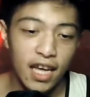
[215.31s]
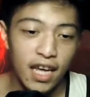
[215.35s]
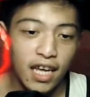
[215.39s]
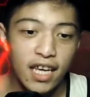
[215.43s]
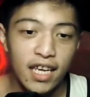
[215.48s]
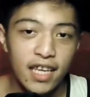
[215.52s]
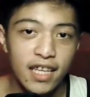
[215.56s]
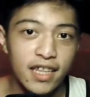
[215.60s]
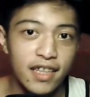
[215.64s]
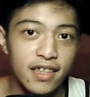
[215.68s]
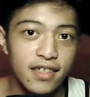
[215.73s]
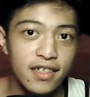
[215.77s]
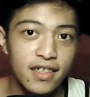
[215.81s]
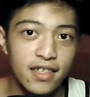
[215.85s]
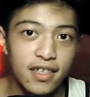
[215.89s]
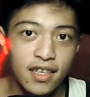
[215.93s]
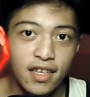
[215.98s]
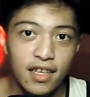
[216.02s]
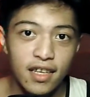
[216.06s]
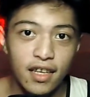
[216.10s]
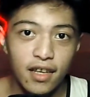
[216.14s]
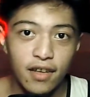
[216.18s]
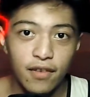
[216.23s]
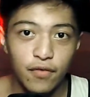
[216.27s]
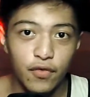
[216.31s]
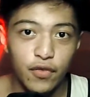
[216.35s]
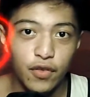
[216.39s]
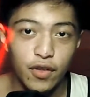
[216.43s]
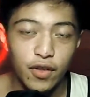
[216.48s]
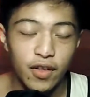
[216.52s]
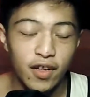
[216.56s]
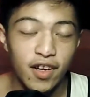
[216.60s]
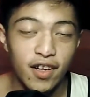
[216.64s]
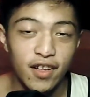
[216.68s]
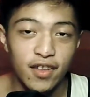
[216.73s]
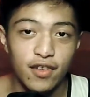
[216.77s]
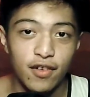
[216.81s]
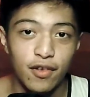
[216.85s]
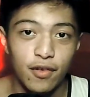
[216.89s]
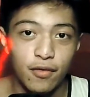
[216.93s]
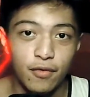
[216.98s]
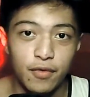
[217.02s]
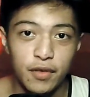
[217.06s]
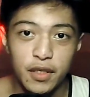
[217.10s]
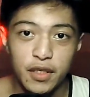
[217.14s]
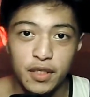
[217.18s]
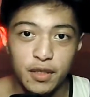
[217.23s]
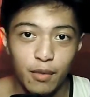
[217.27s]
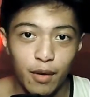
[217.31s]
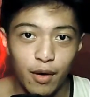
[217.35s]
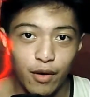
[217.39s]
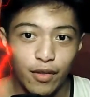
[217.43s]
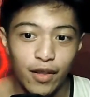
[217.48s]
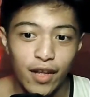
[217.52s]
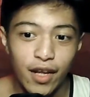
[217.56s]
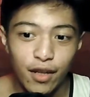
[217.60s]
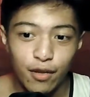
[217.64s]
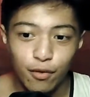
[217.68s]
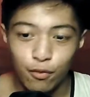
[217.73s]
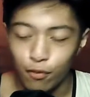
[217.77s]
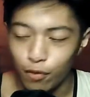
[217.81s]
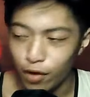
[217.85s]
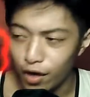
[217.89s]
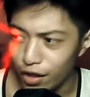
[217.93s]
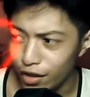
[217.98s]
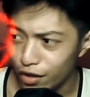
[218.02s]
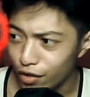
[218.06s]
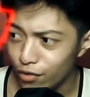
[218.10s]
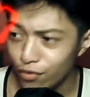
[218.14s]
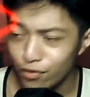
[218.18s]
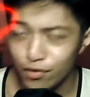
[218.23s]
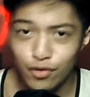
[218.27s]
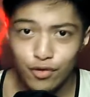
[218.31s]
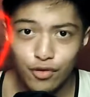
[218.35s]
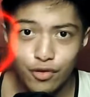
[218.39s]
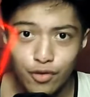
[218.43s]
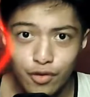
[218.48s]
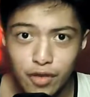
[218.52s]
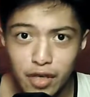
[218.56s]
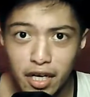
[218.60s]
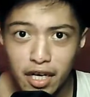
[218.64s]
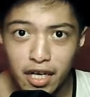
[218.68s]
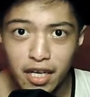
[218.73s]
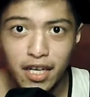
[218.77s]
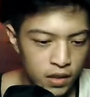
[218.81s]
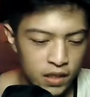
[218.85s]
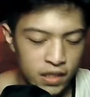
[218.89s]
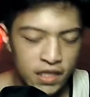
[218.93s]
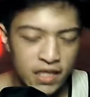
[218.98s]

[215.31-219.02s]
And if you're not convinced about that, why don't you try?